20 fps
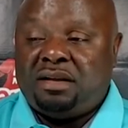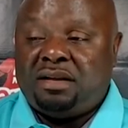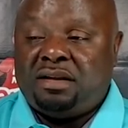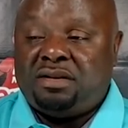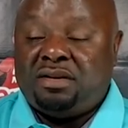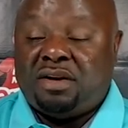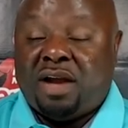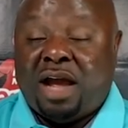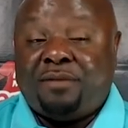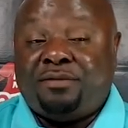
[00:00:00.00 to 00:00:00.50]

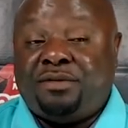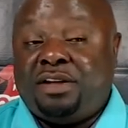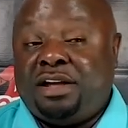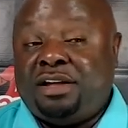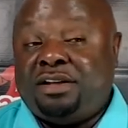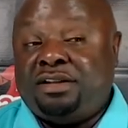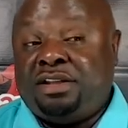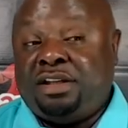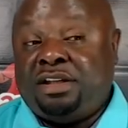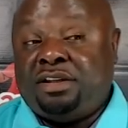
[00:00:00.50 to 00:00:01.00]
you know, I've
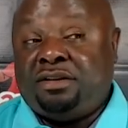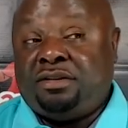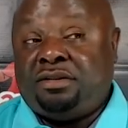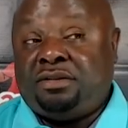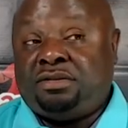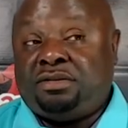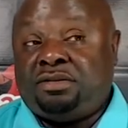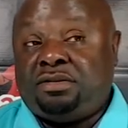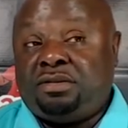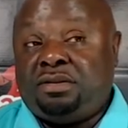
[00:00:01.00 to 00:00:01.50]
done
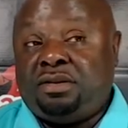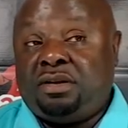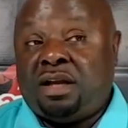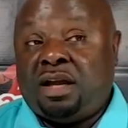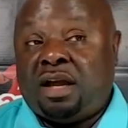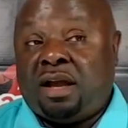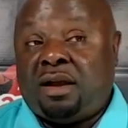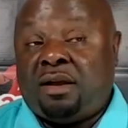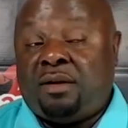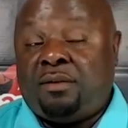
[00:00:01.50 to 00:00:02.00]
deals
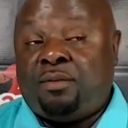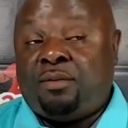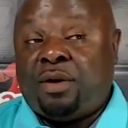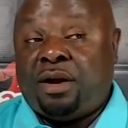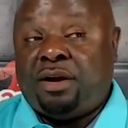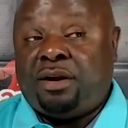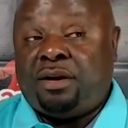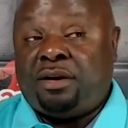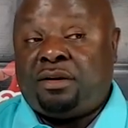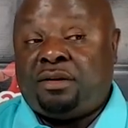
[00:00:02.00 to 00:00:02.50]
uh,
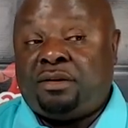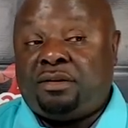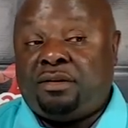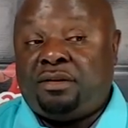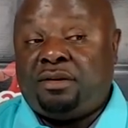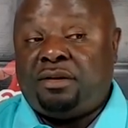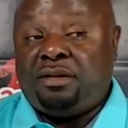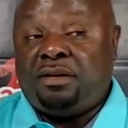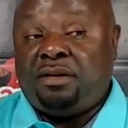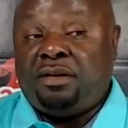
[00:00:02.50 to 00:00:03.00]
where
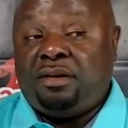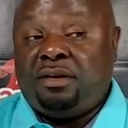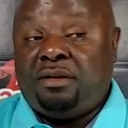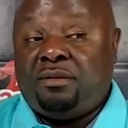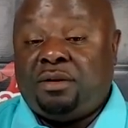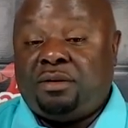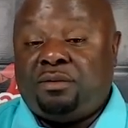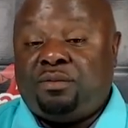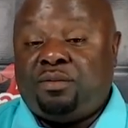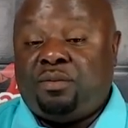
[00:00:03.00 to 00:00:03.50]

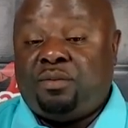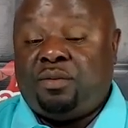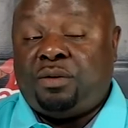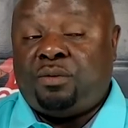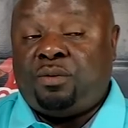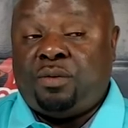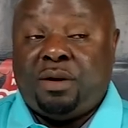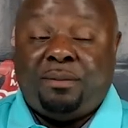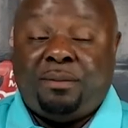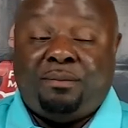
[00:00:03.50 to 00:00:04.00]
with with
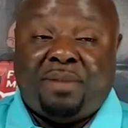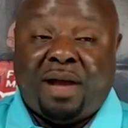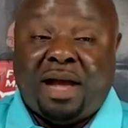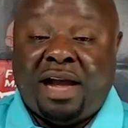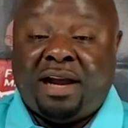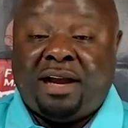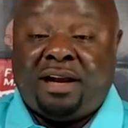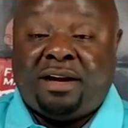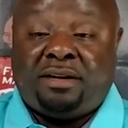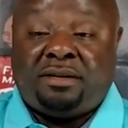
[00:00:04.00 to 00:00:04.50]
one
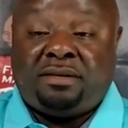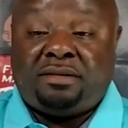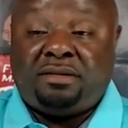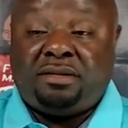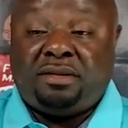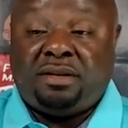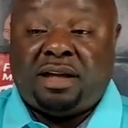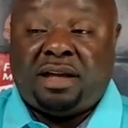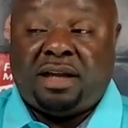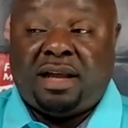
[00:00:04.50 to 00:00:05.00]
buyer,
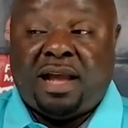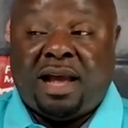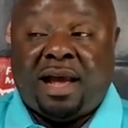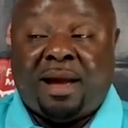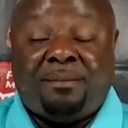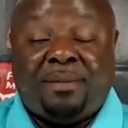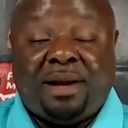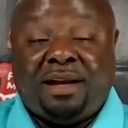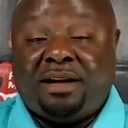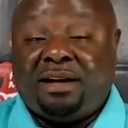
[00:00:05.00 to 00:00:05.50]
I
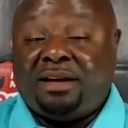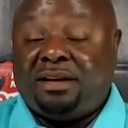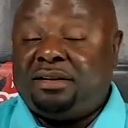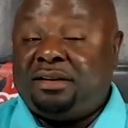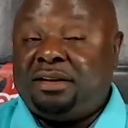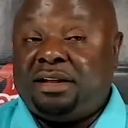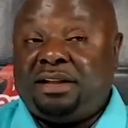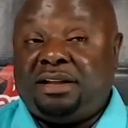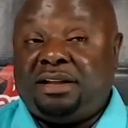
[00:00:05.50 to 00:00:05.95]
made a,